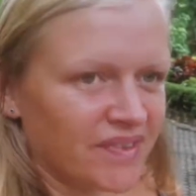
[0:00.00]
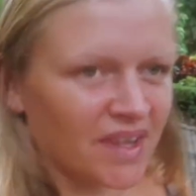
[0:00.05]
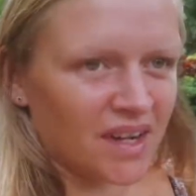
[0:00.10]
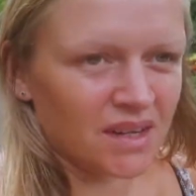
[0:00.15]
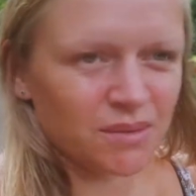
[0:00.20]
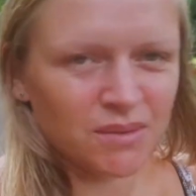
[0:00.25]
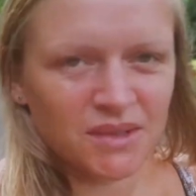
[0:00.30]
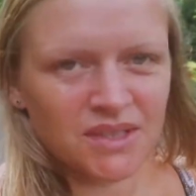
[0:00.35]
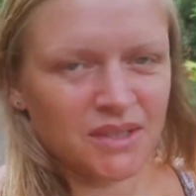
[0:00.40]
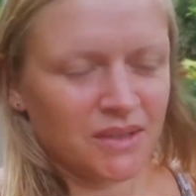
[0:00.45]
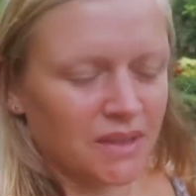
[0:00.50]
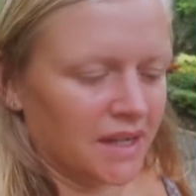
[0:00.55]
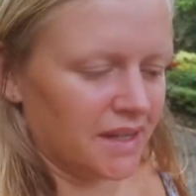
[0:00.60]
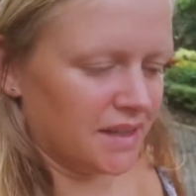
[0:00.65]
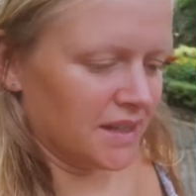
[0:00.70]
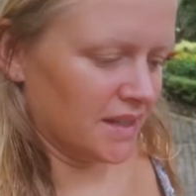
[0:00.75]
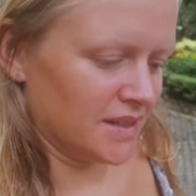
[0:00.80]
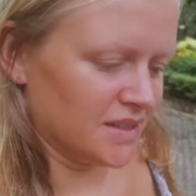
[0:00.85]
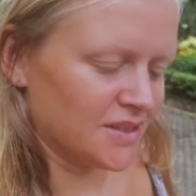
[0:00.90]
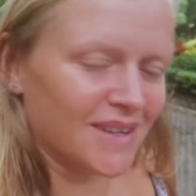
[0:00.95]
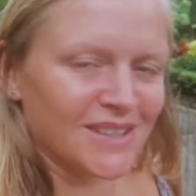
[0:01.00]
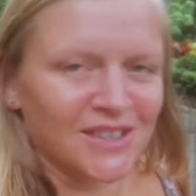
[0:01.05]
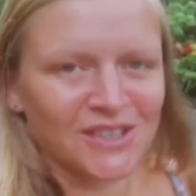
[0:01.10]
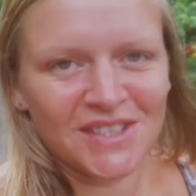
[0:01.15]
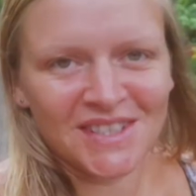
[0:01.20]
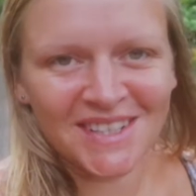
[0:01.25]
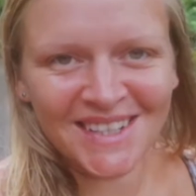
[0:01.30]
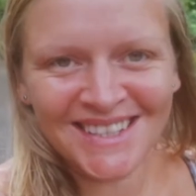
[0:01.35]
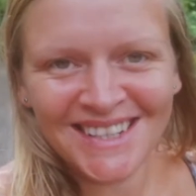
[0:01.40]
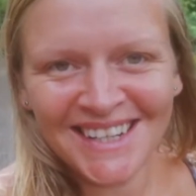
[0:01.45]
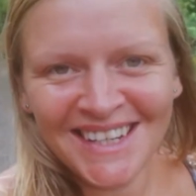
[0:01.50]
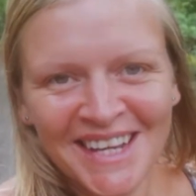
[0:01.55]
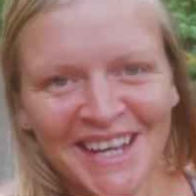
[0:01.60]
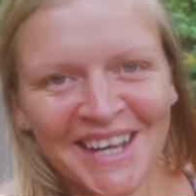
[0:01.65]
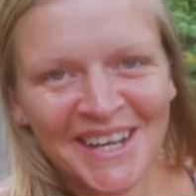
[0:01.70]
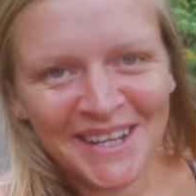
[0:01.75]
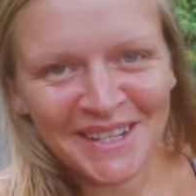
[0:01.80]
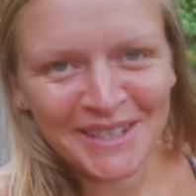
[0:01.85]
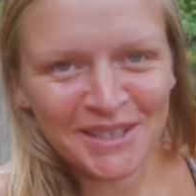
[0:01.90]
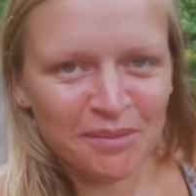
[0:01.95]
and it was too late then, so I just did
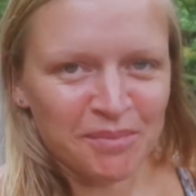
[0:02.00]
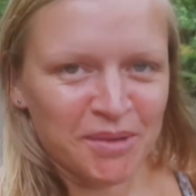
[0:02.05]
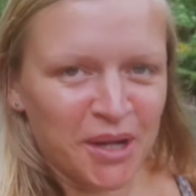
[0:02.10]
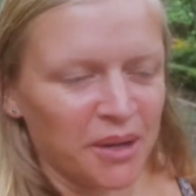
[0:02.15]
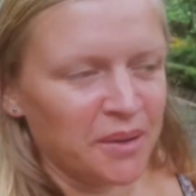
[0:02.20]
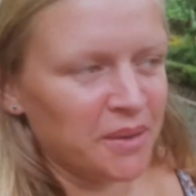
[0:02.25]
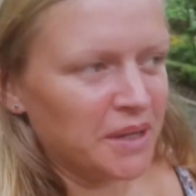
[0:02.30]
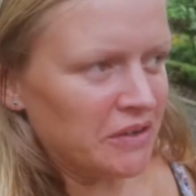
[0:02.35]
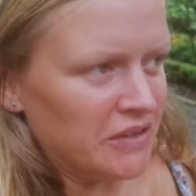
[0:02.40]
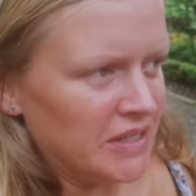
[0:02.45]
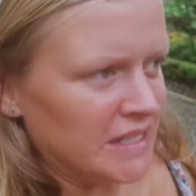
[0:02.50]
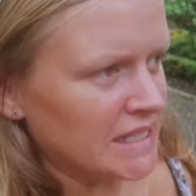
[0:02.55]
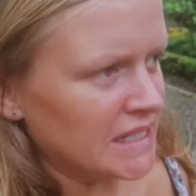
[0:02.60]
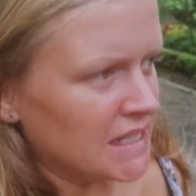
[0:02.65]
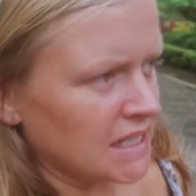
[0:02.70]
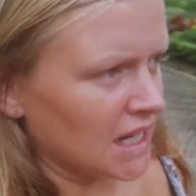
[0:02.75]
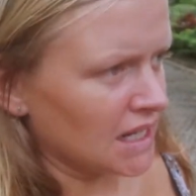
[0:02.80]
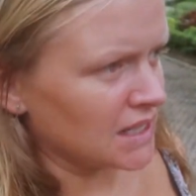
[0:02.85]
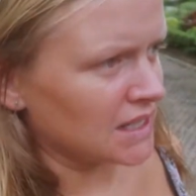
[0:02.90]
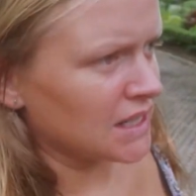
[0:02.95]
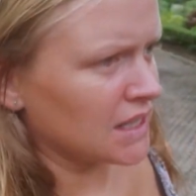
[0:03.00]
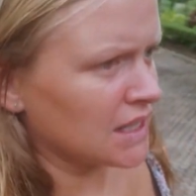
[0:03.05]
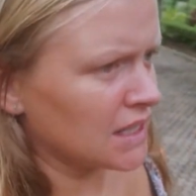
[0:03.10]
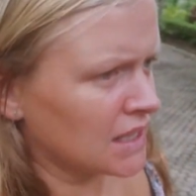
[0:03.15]
some yoga instead.